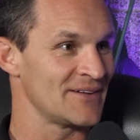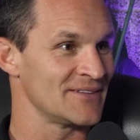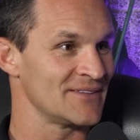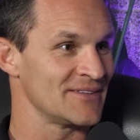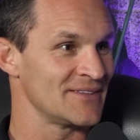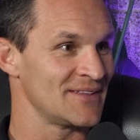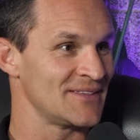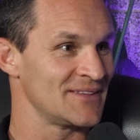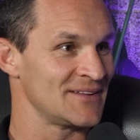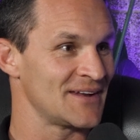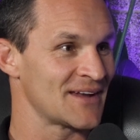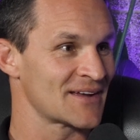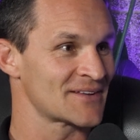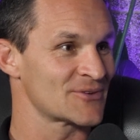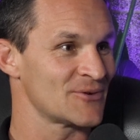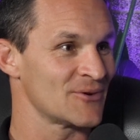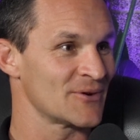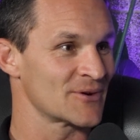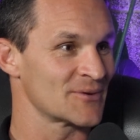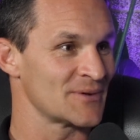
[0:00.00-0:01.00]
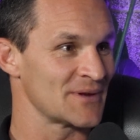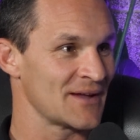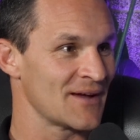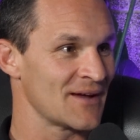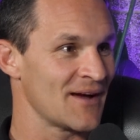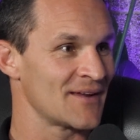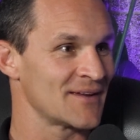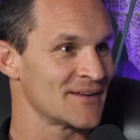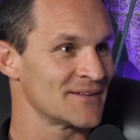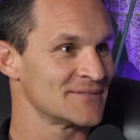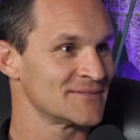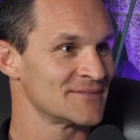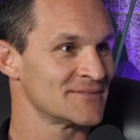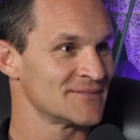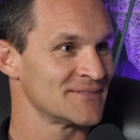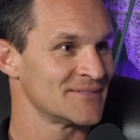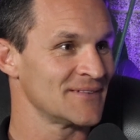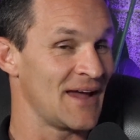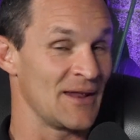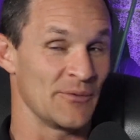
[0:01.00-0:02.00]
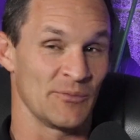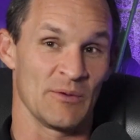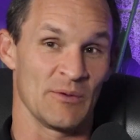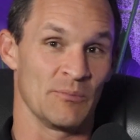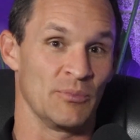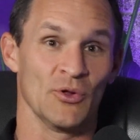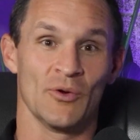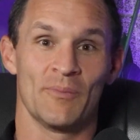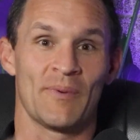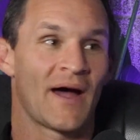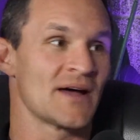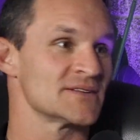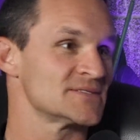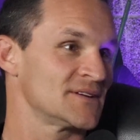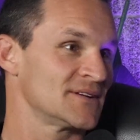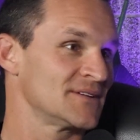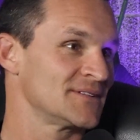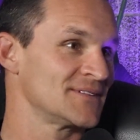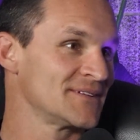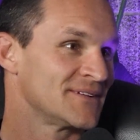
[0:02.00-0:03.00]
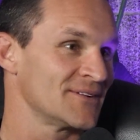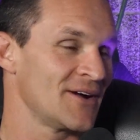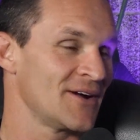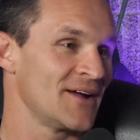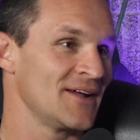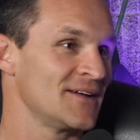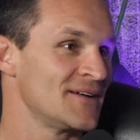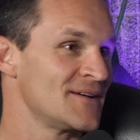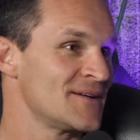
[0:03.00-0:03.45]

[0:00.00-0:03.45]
And then the next quarter we got it and we blew past it. Right.